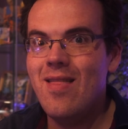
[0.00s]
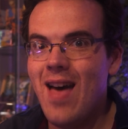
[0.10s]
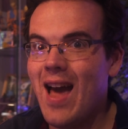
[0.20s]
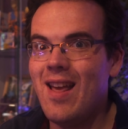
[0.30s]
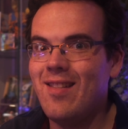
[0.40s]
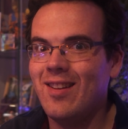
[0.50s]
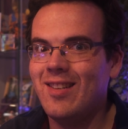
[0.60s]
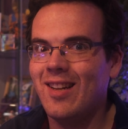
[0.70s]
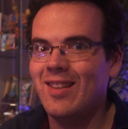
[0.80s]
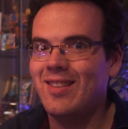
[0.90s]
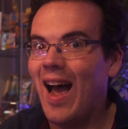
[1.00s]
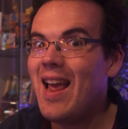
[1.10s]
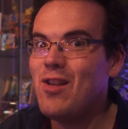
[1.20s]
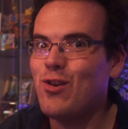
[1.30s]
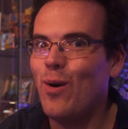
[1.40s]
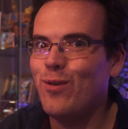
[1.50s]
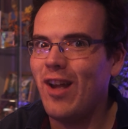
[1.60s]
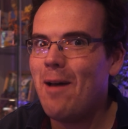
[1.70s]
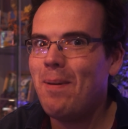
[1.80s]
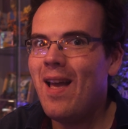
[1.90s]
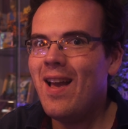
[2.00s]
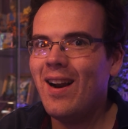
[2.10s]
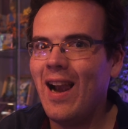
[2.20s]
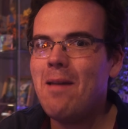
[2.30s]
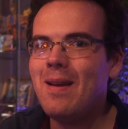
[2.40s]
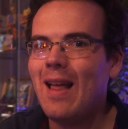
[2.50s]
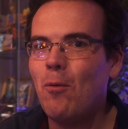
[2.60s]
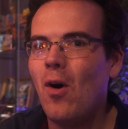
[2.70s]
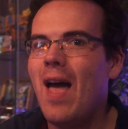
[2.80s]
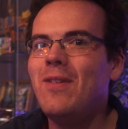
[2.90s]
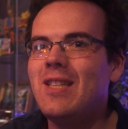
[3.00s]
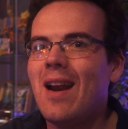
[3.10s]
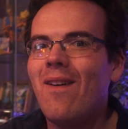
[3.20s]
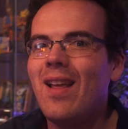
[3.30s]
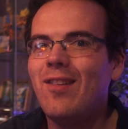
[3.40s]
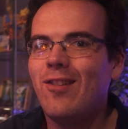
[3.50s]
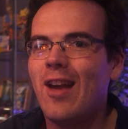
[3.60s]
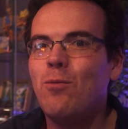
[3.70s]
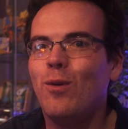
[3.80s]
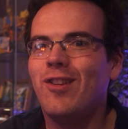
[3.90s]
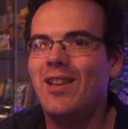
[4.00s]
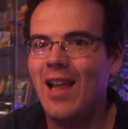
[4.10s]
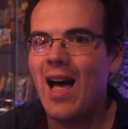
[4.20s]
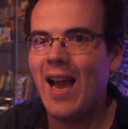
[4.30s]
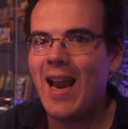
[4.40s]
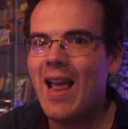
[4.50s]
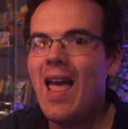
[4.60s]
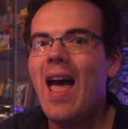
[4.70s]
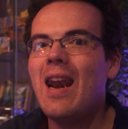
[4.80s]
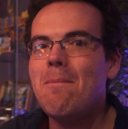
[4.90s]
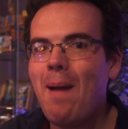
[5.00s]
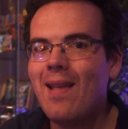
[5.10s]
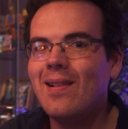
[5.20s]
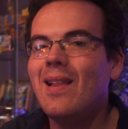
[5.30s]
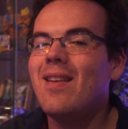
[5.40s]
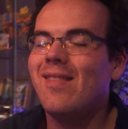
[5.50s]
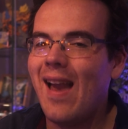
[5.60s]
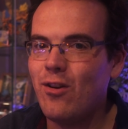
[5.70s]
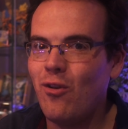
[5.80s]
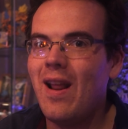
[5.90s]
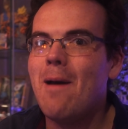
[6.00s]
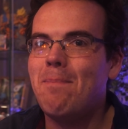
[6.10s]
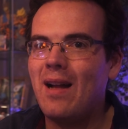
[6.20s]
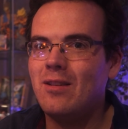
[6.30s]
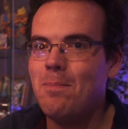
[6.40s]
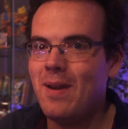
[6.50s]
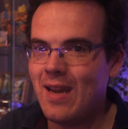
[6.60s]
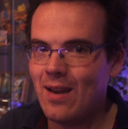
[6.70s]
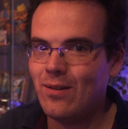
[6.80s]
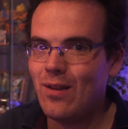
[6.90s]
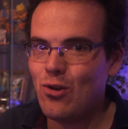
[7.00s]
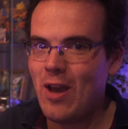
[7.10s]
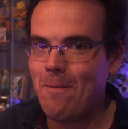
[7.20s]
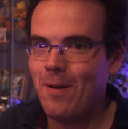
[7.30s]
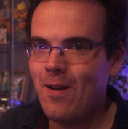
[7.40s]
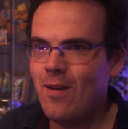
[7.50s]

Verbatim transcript: That is until Dai shows up, claiming that whatever Derolin said was a lie. And the battle is naturally about to begin on the ship.